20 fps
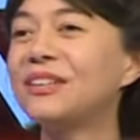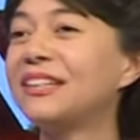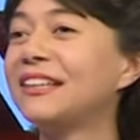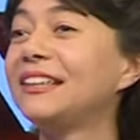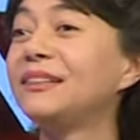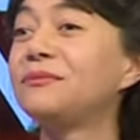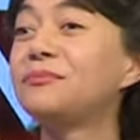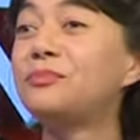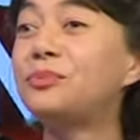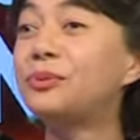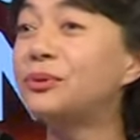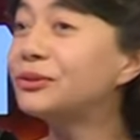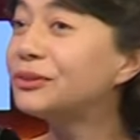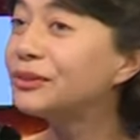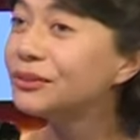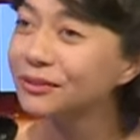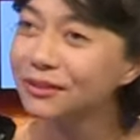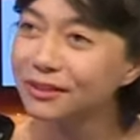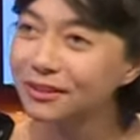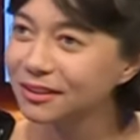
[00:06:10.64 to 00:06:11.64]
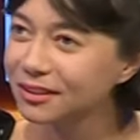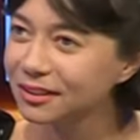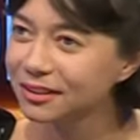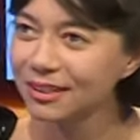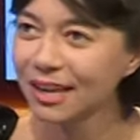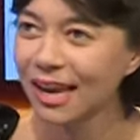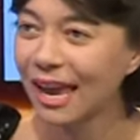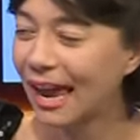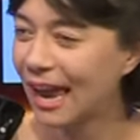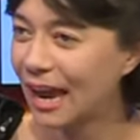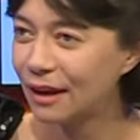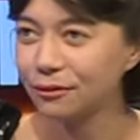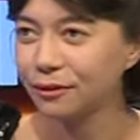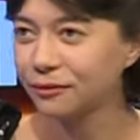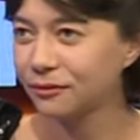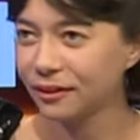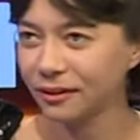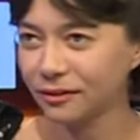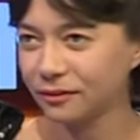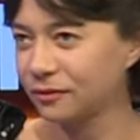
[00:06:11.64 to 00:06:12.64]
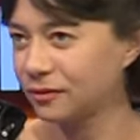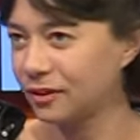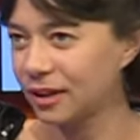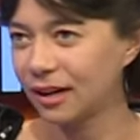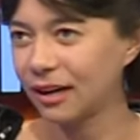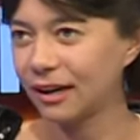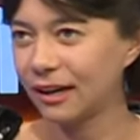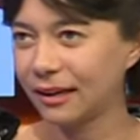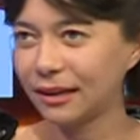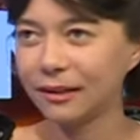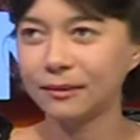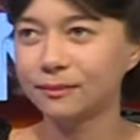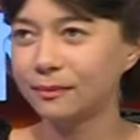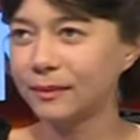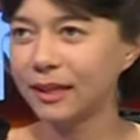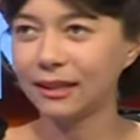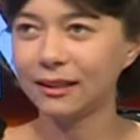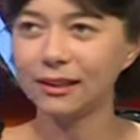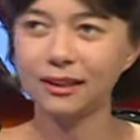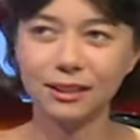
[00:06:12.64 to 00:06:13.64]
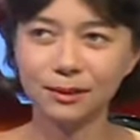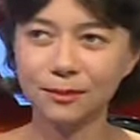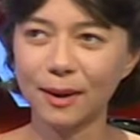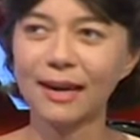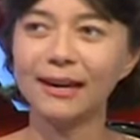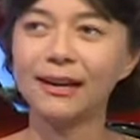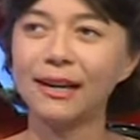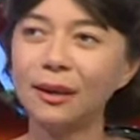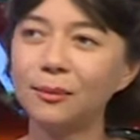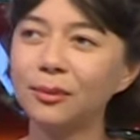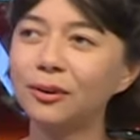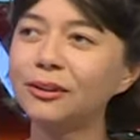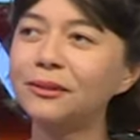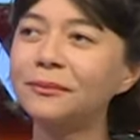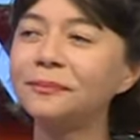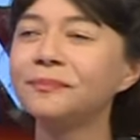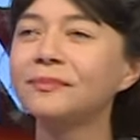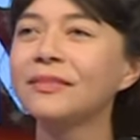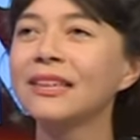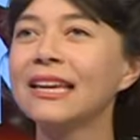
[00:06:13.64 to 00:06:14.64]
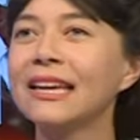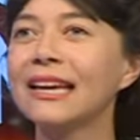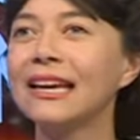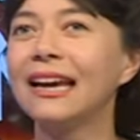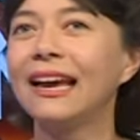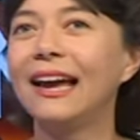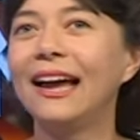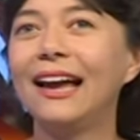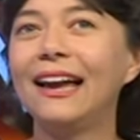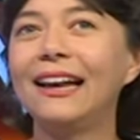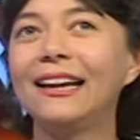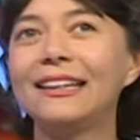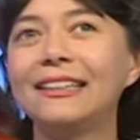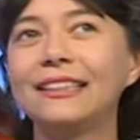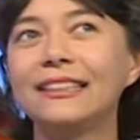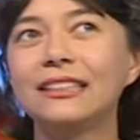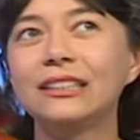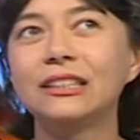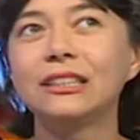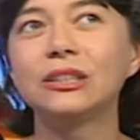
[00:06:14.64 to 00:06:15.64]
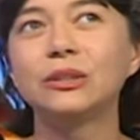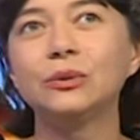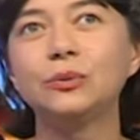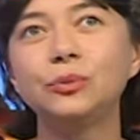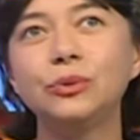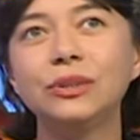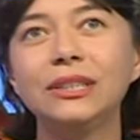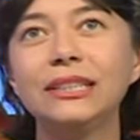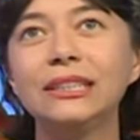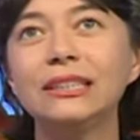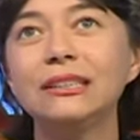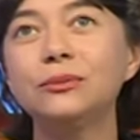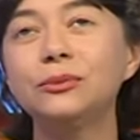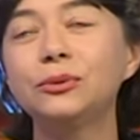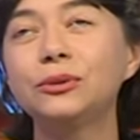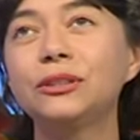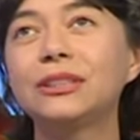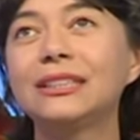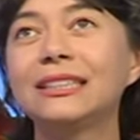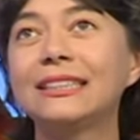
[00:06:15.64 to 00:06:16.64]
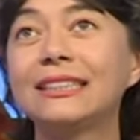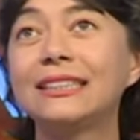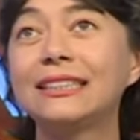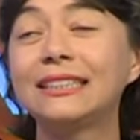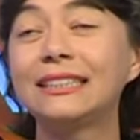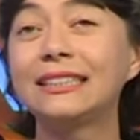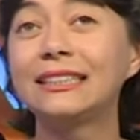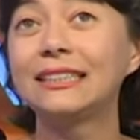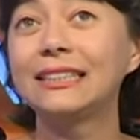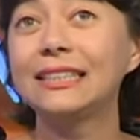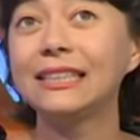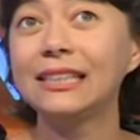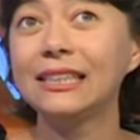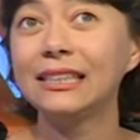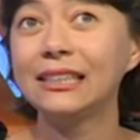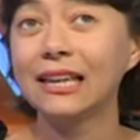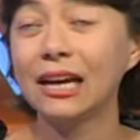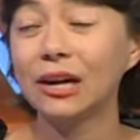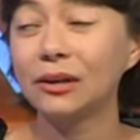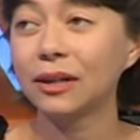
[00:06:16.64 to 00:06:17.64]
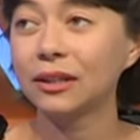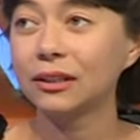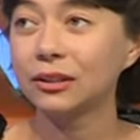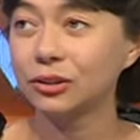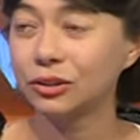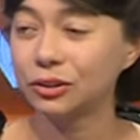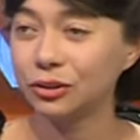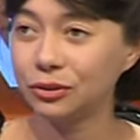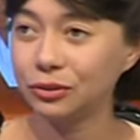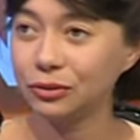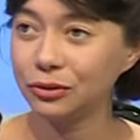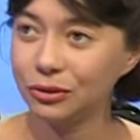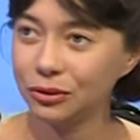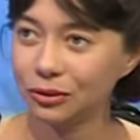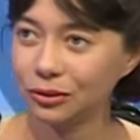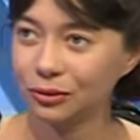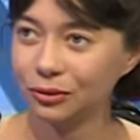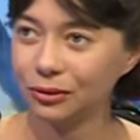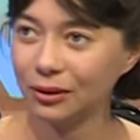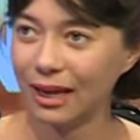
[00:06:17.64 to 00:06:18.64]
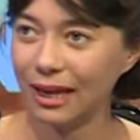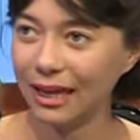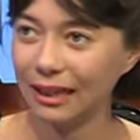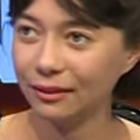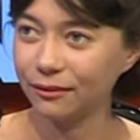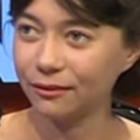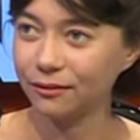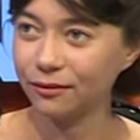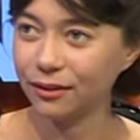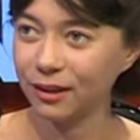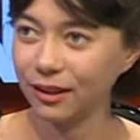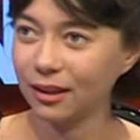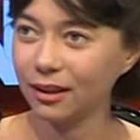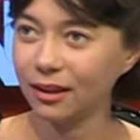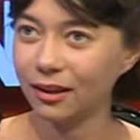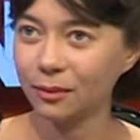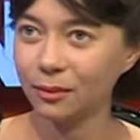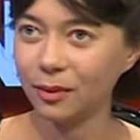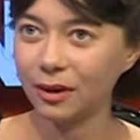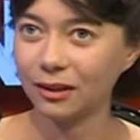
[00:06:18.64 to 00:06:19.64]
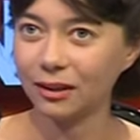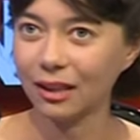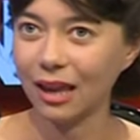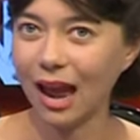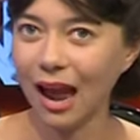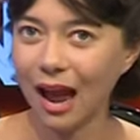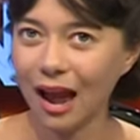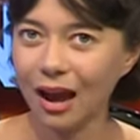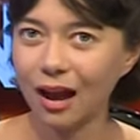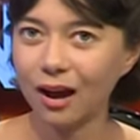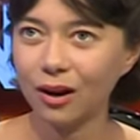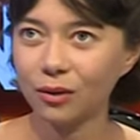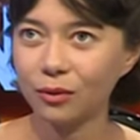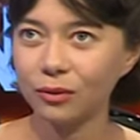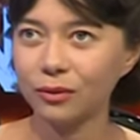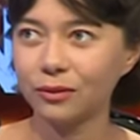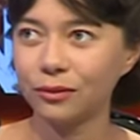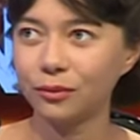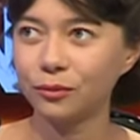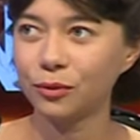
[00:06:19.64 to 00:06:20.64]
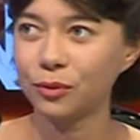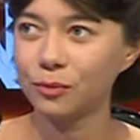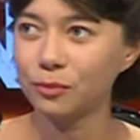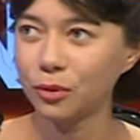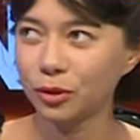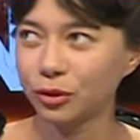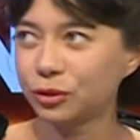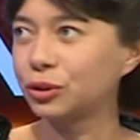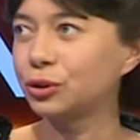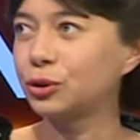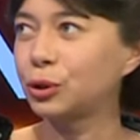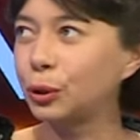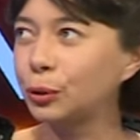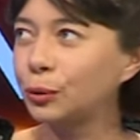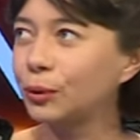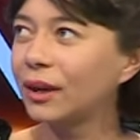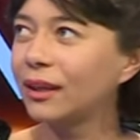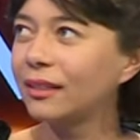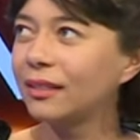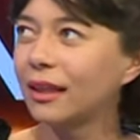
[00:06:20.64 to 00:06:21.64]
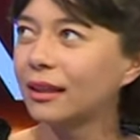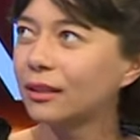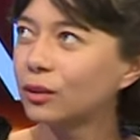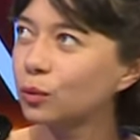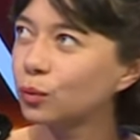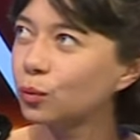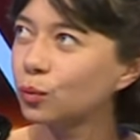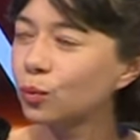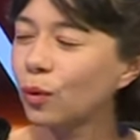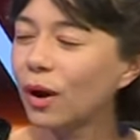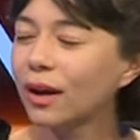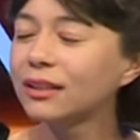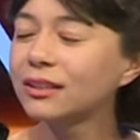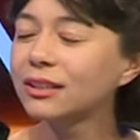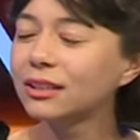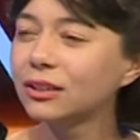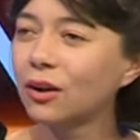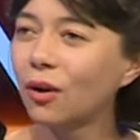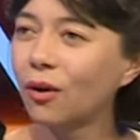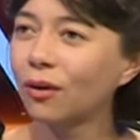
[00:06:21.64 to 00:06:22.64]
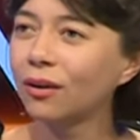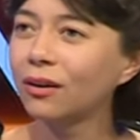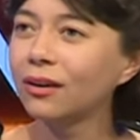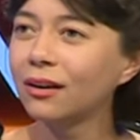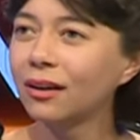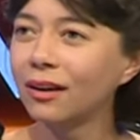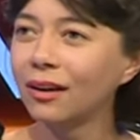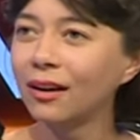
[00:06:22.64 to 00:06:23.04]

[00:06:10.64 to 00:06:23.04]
he produces everything that I made. He's my label. And we were sitting down at the studio and thinking about how we must create that one song